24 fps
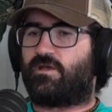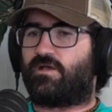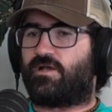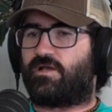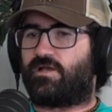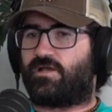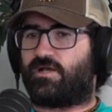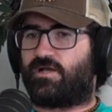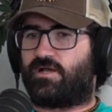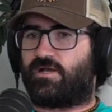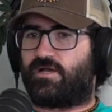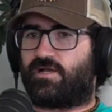
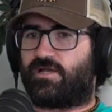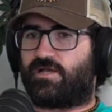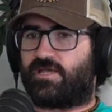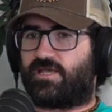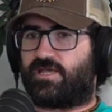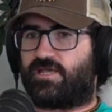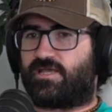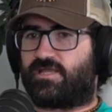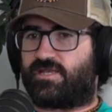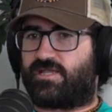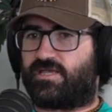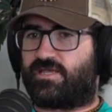
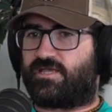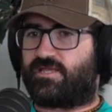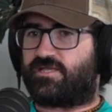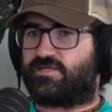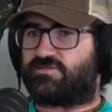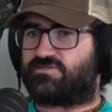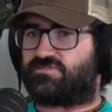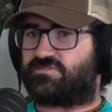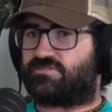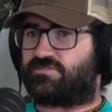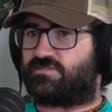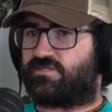And it
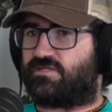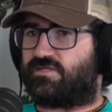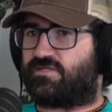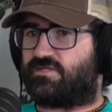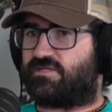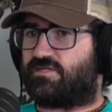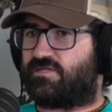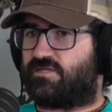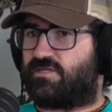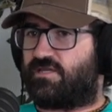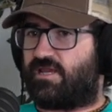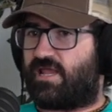is
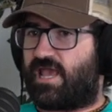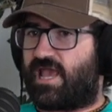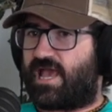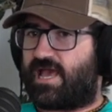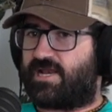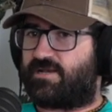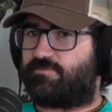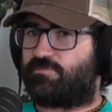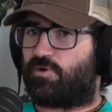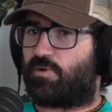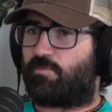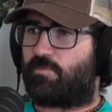in
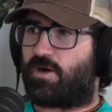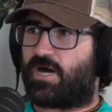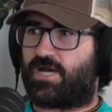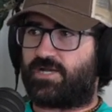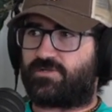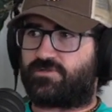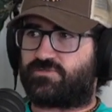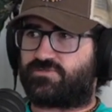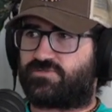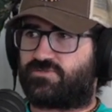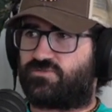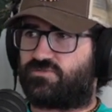animal
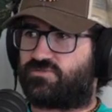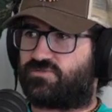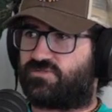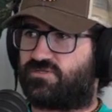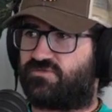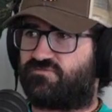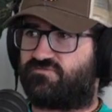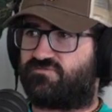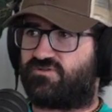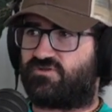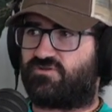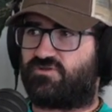models, you
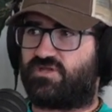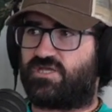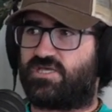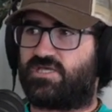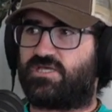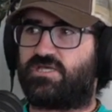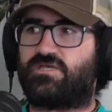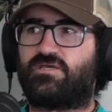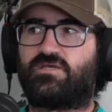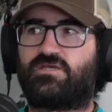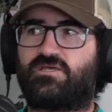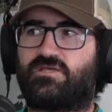see
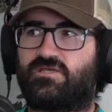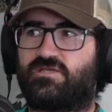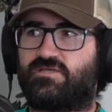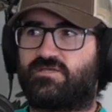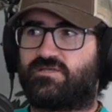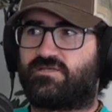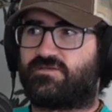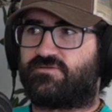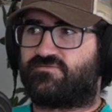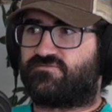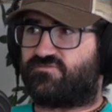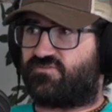very,
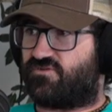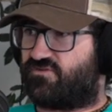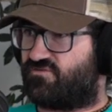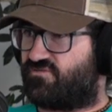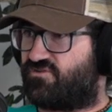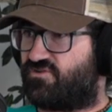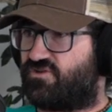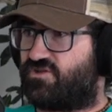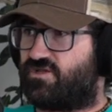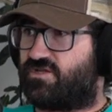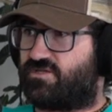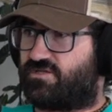very,
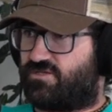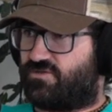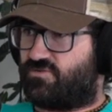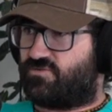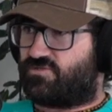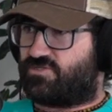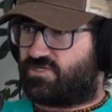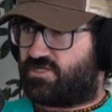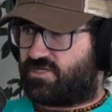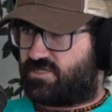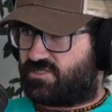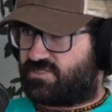very acute
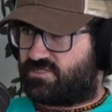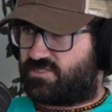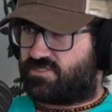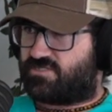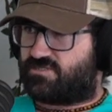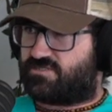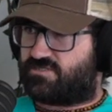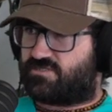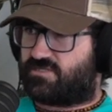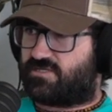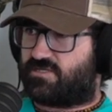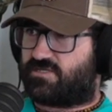
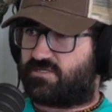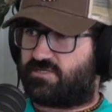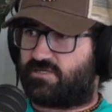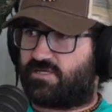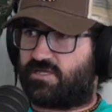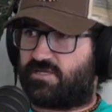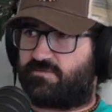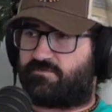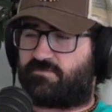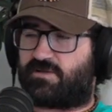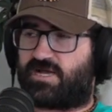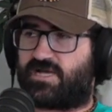changes
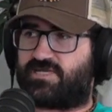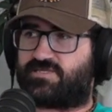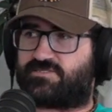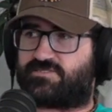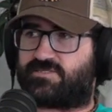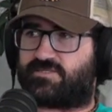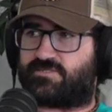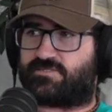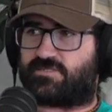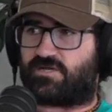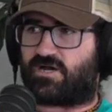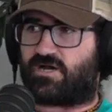in mice
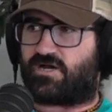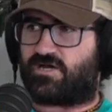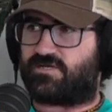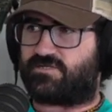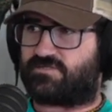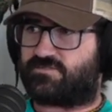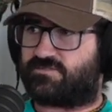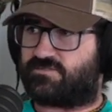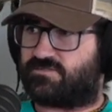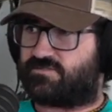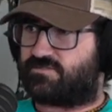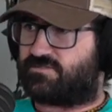and
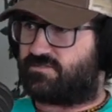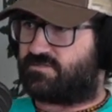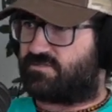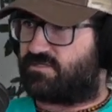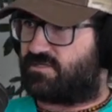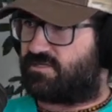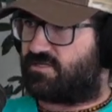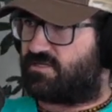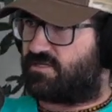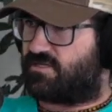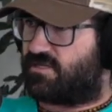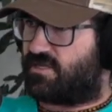dogs
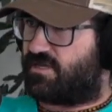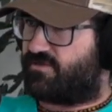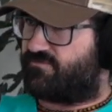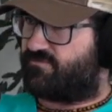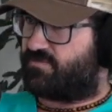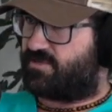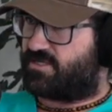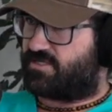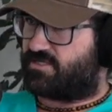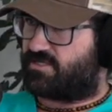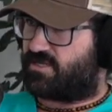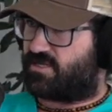that have
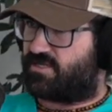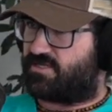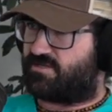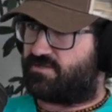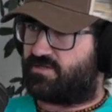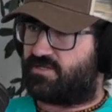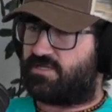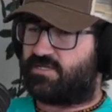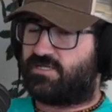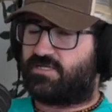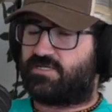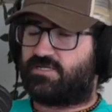been
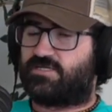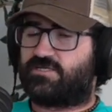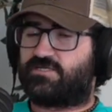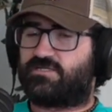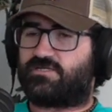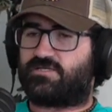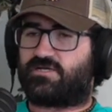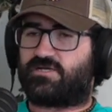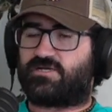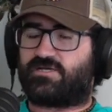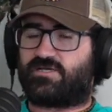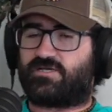done.
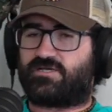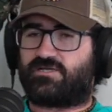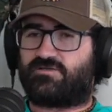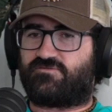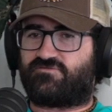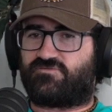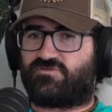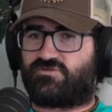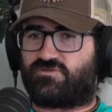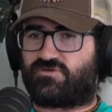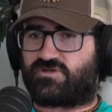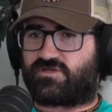
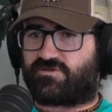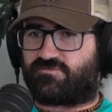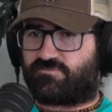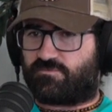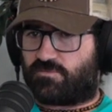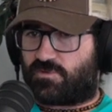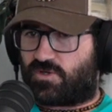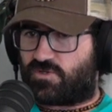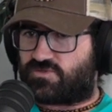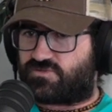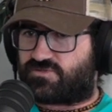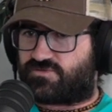If you look at
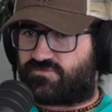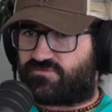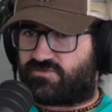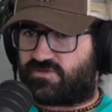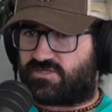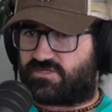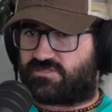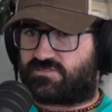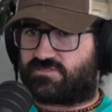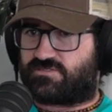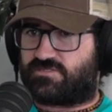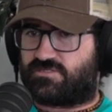most of
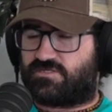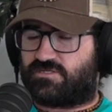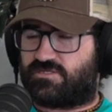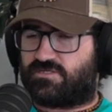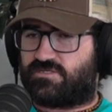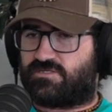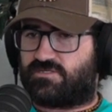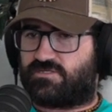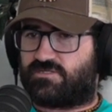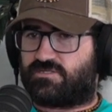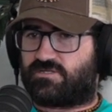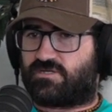this
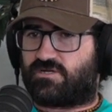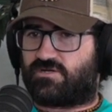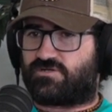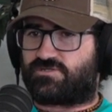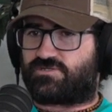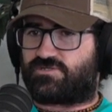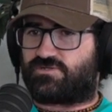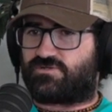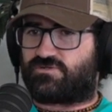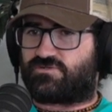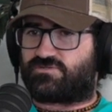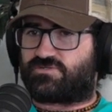
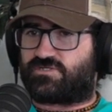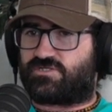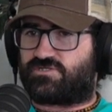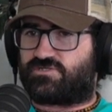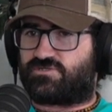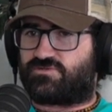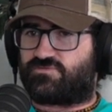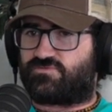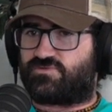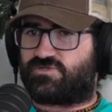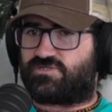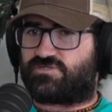
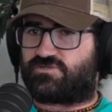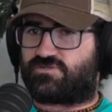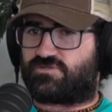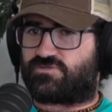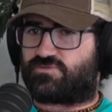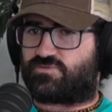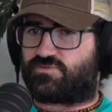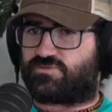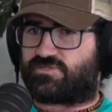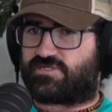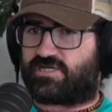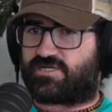arterialization
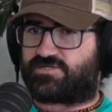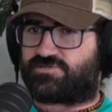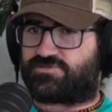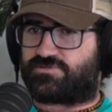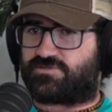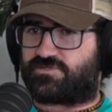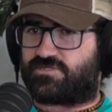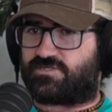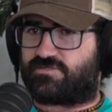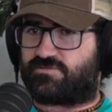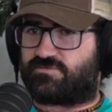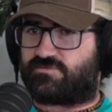research was
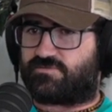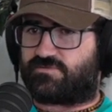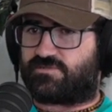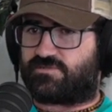actually